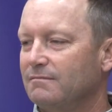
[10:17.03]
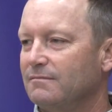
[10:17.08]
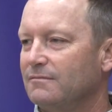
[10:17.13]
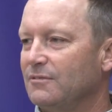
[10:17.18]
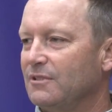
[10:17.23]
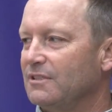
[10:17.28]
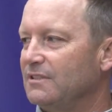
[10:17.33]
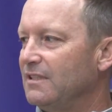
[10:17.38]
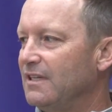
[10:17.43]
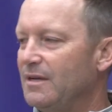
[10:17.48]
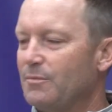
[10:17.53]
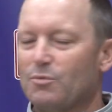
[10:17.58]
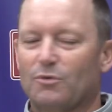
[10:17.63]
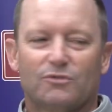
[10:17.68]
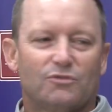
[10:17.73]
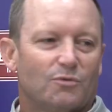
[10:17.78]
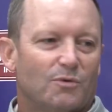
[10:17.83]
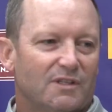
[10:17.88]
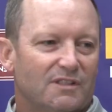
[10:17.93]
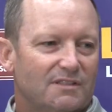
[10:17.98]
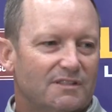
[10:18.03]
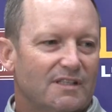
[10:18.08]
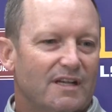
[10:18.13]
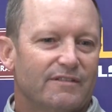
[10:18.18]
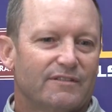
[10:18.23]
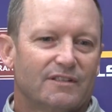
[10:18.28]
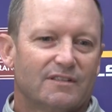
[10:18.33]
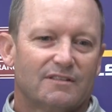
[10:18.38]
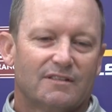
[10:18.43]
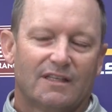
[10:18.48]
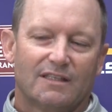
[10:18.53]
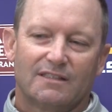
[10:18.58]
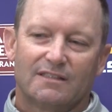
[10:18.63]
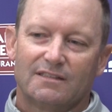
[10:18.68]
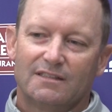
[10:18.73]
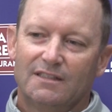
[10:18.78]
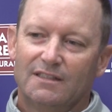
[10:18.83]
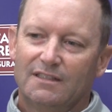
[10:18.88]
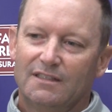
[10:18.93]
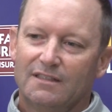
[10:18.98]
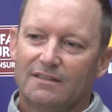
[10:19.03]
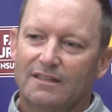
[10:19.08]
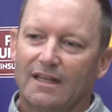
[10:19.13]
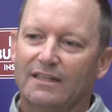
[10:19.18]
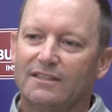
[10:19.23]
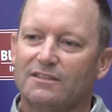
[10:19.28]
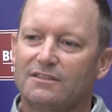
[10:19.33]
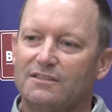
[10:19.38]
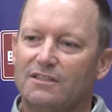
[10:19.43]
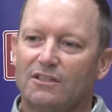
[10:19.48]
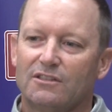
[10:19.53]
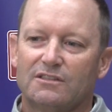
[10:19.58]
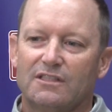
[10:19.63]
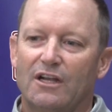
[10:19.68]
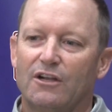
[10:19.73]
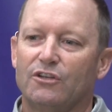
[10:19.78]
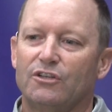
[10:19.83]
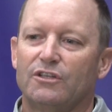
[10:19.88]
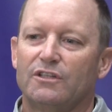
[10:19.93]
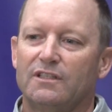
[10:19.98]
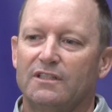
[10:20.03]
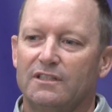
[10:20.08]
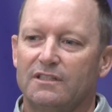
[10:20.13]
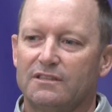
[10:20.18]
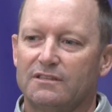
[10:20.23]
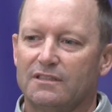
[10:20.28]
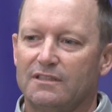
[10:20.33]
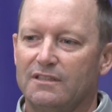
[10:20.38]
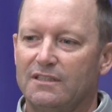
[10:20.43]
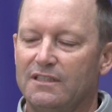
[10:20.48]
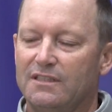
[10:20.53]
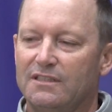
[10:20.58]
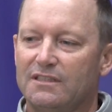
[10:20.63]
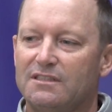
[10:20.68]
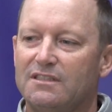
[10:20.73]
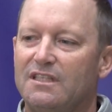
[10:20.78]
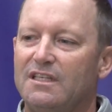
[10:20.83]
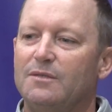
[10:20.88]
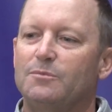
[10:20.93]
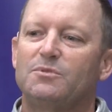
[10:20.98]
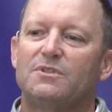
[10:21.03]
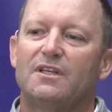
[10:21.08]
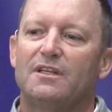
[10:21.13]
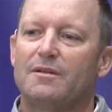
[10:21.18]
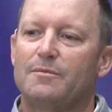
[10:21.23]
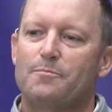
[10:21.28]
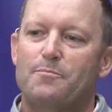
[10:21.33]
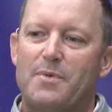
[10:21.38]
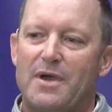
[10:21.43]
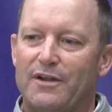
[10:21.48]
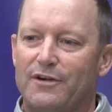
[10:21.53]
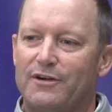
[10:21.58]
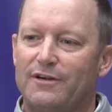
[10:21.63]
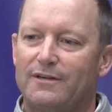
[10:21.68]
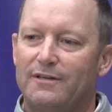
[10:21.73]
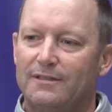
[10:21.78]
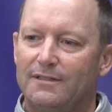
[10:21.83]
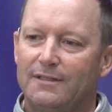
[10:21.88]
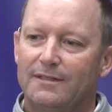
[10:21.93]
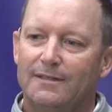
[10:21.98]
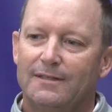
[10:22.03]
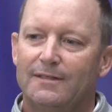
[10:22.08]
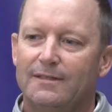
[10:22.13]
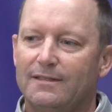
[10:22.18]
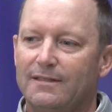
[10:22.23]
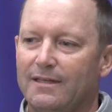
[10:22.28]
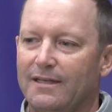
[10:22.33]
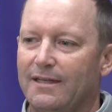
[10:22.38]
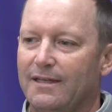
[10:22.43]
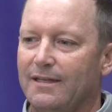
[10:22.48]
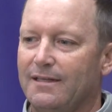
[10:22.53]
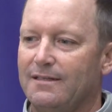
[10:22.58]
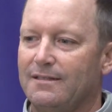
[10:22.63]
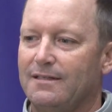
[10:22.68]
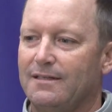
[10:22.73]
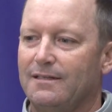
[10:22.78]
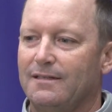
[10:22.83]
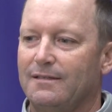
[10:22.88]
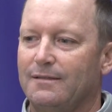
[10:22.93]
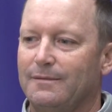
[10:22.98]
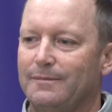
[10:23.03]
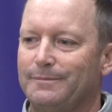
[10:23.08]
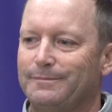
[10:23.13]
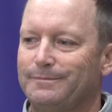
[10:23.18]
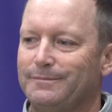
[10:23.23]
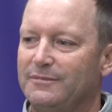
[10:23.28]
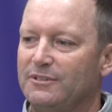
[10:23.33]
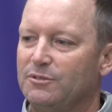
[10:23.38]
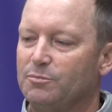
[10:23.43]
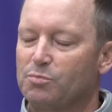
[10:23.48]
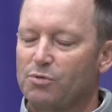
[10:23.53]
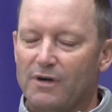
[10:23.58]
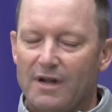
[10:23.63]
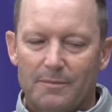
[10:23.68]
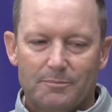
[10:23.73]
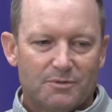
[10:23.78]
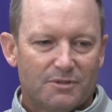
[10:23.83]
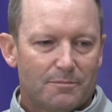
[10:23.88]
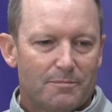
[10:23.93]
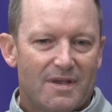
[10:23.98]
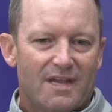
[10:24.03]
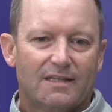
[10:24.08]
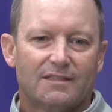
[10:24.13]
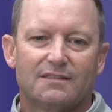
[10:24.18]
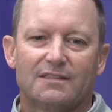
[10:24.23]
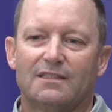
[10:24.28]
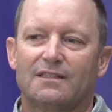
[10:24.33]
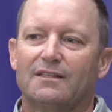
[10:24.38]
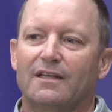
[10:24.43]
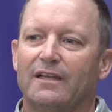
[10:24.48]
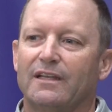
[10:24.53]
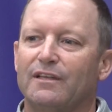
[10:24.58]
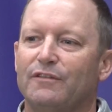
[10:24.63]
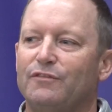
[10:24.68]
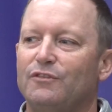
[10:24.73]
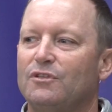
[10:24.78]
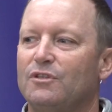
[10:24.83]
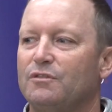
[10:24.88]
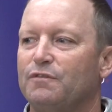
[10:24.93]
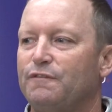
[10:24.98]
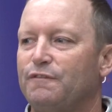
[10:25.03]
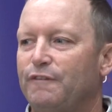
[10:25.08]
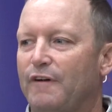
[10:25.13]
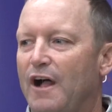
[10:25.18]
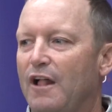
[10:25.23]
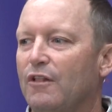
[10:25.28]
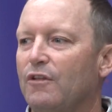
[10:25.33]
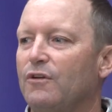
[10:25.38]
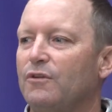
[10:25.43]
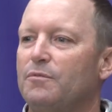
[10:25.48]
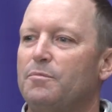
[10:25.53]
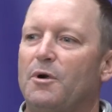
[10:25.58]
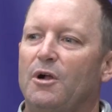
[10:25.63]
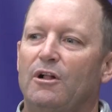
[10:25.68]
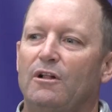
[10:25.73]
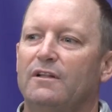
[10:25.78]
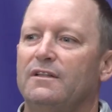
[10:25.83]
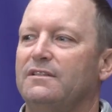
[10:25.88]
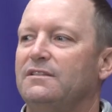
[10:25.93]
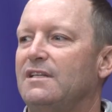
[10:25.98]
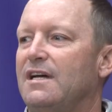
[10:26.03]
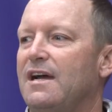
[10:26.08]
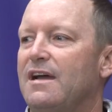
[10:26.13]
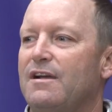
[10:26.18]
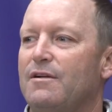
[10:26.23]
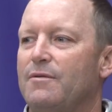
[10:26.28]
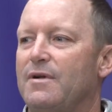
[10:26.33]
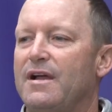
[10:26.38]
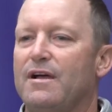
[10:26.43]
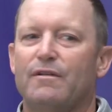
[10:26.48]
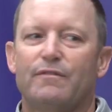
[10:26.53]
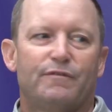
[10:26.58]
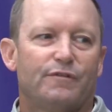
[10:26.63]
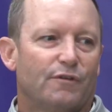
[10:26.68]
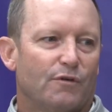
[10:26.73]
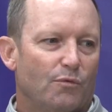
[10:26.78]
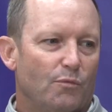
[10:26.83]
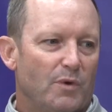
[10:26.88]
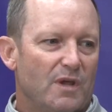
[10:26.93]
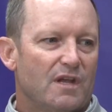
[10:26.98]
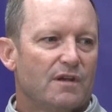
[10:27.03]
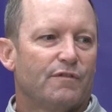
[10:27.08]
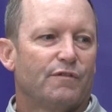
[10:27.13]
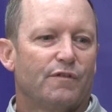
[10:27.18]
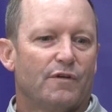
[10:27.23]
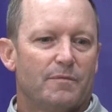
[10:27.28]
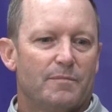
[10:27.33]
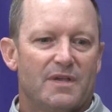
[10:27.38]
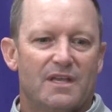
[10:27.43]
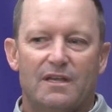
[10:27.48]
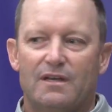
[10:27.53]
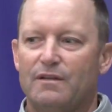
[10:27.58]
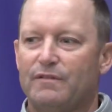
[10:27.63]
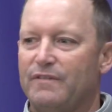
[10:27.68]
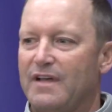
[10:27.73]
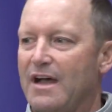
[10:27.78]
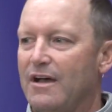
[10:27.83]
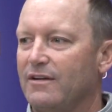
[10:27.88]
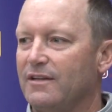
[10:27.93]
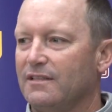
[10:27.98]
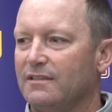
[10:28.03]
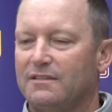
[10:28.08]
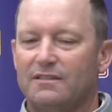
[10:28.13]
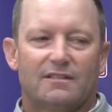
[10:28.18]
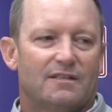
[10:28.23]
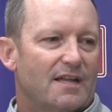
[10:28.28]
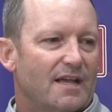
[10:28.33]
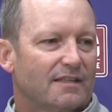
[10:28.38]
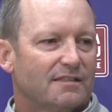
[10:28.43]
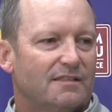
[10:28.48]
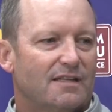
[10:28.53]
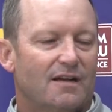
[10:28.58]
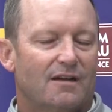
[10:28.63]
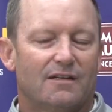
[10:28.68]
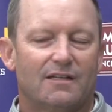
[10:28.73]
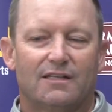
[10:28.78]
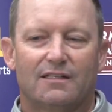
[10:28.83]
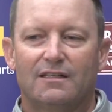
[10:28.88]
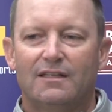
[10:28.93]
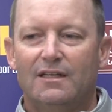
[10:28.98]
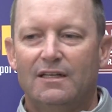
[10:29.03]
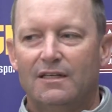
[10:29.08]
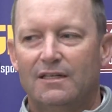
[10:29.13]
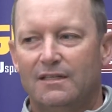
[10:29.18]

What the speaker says: what is it, April 27th. Like, that just tells you how good he is. And he just keeps getting better. And his prep's amazing. Like, if you just followed Paul and Ty around for a week from end of outing to next outing,